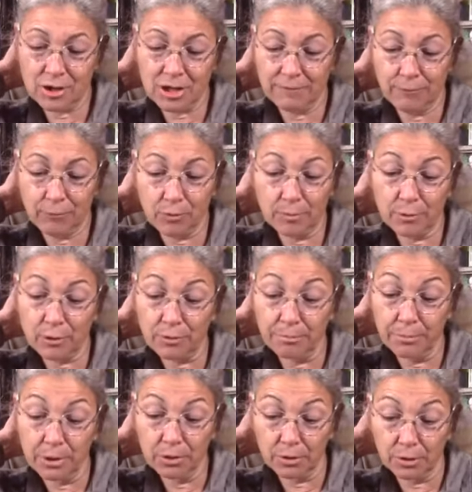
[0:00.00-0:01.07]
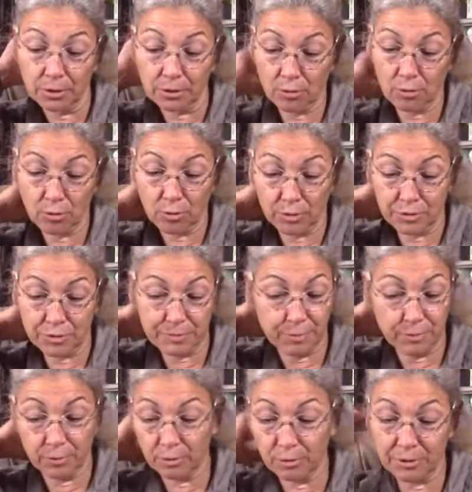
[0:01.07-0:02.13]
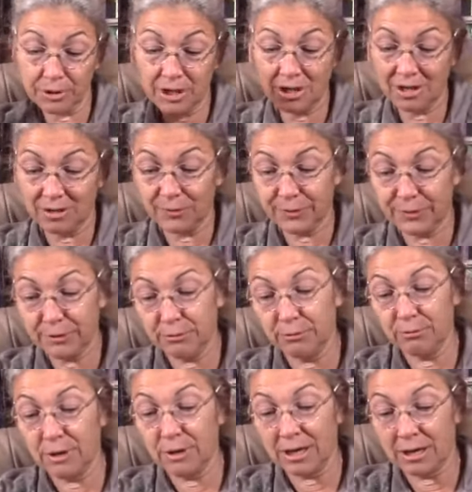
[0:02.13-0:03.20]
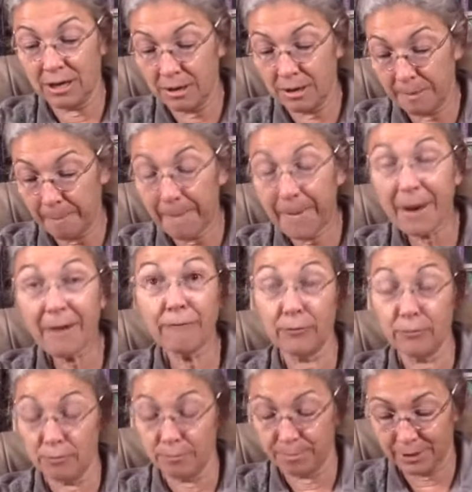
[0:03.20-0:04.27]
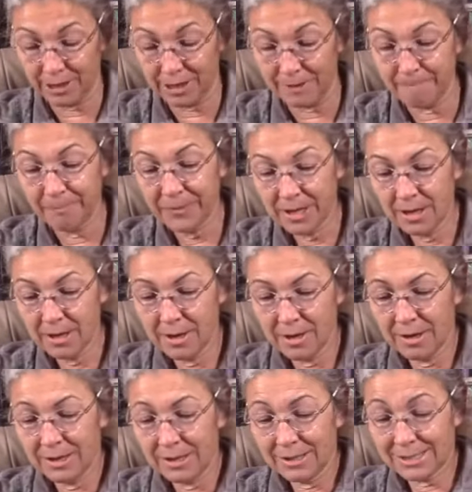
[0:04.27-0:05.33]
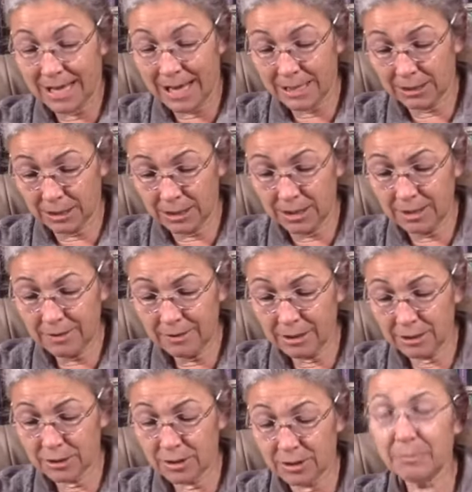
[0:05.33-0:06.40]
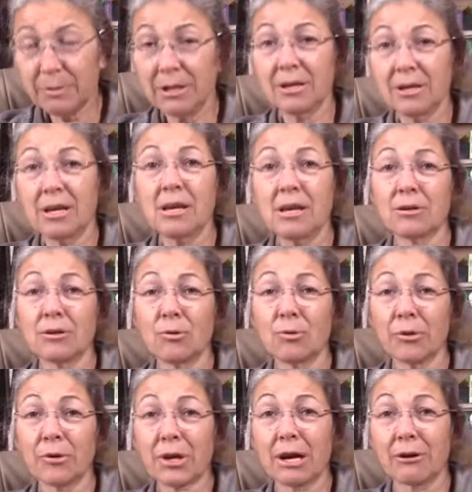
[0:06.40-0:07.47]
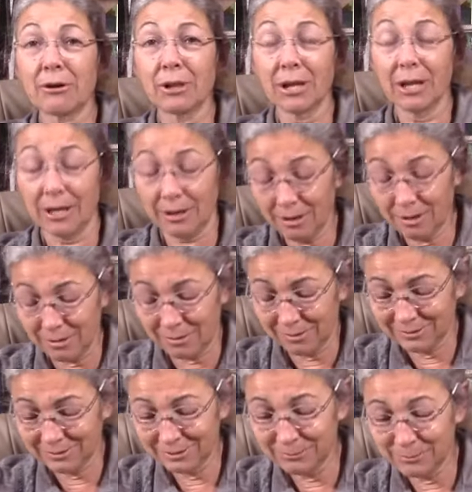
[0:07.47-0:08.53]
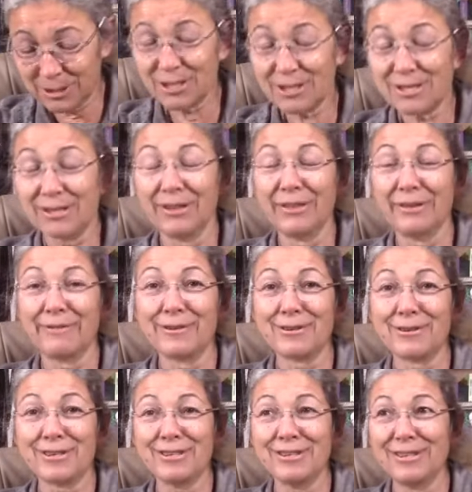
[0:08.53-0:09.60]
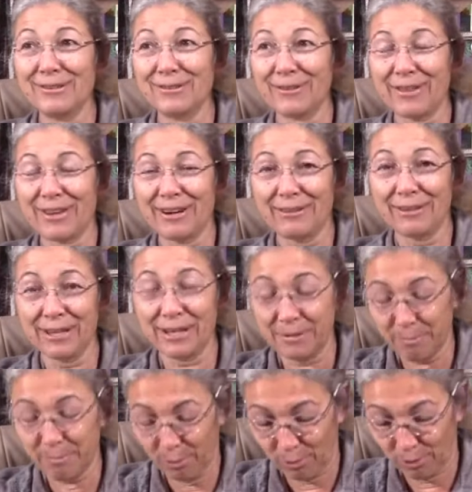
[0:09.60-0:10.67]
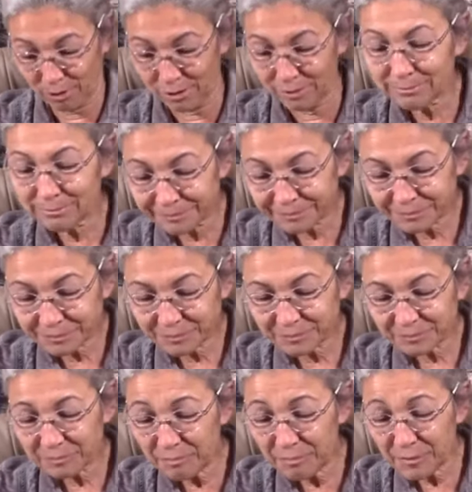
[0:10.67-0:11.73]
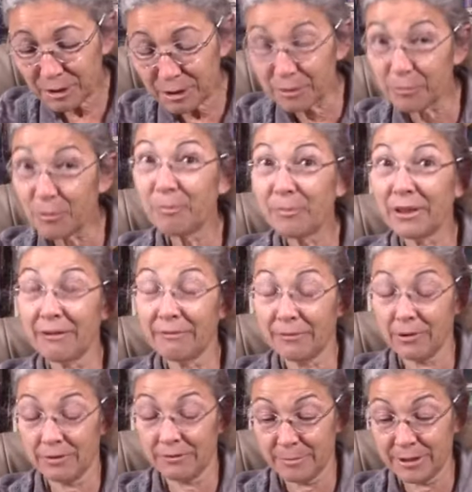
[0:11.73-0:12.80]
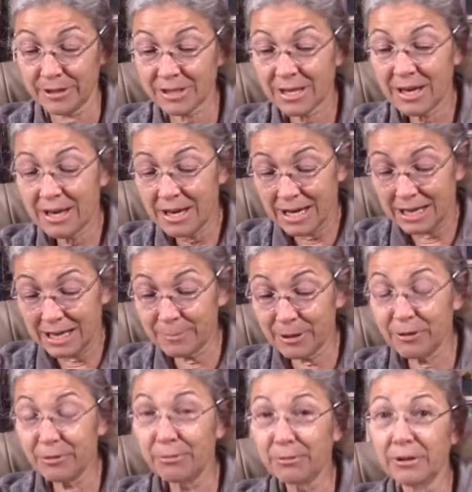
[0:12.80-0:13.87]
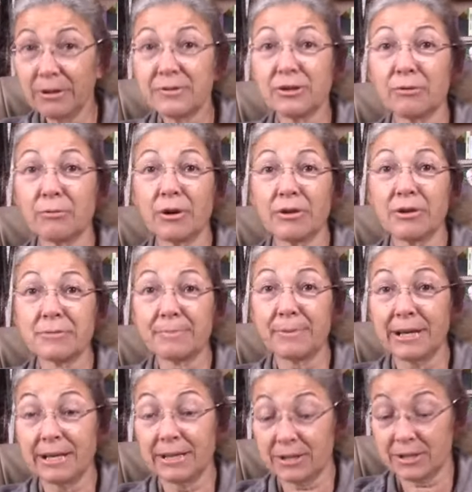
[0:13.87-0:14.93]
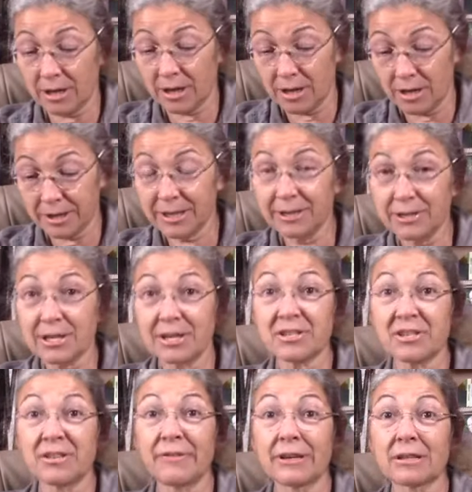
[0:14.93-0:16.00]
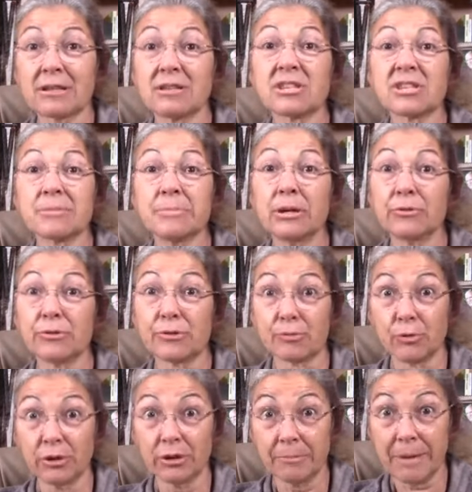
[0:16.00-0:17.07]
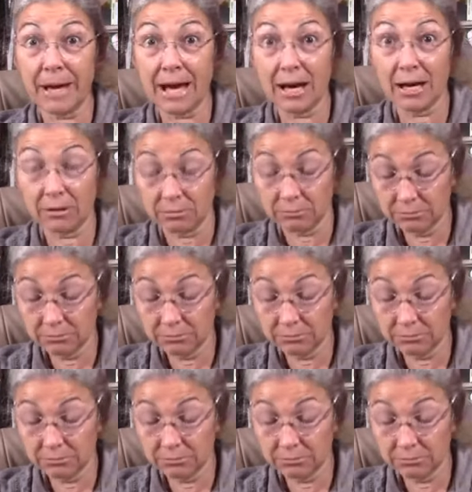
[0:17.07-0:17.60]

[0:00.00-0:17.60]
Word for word: a former Miller Coors brewery into a pet food plant. Sadly, it's going to be in Eden, North Carolina, which is on the Virginia North Carolina border. It won't be that far from us. Anybody who lives near one of these plants uh, can attest to the fact that it smells really bad.